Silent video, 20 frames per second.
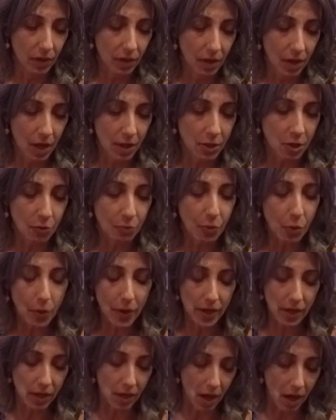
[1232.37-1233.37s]
and they're
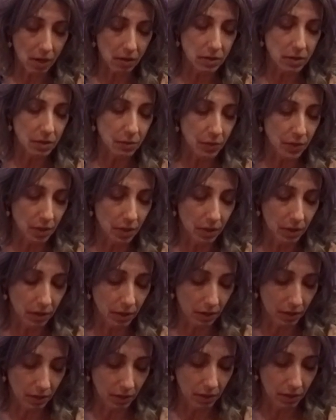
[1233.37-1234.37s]
pointing out to me,
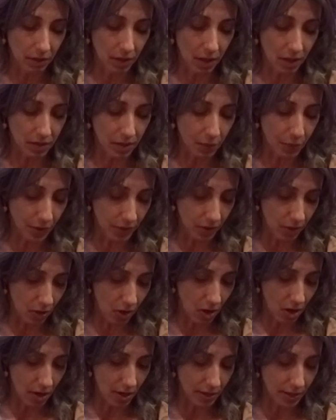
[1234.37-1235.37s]
as I put the
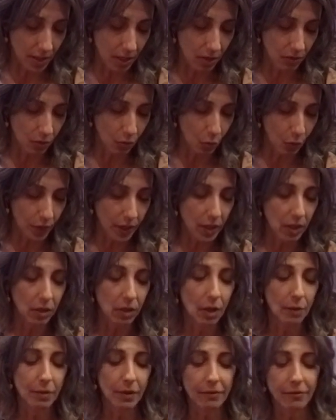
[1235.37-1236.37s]
card down, the wheel
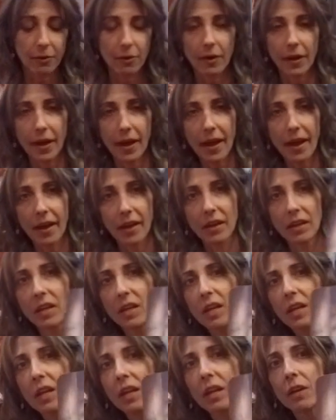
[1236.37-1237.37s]
above her head.
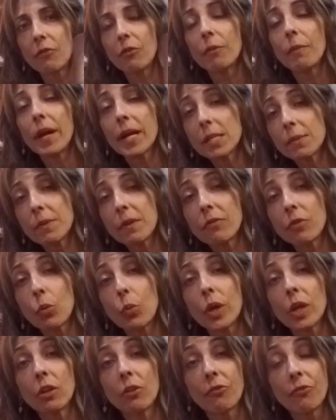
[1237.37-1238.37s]
It reminds me of the
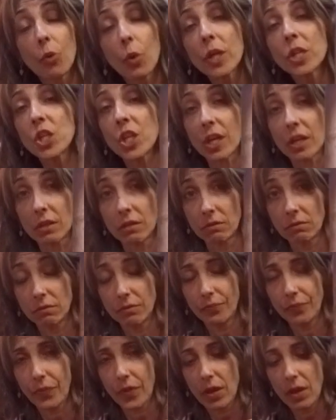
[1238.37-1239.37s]
Wheel of Fortune.
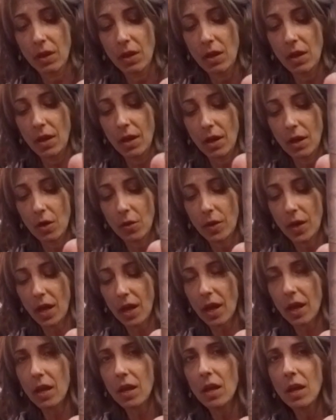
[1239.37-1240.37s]

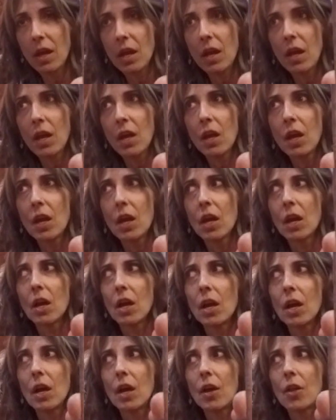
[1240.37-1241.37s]
Okay?
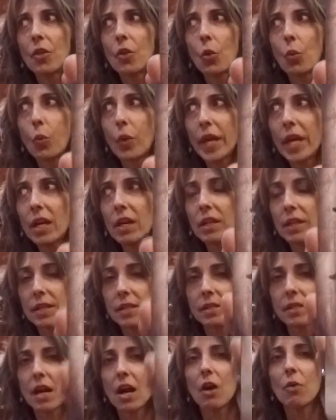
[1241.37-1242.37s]
The wheel
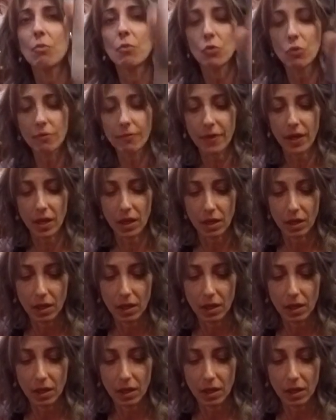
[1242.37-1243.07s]
is now moving.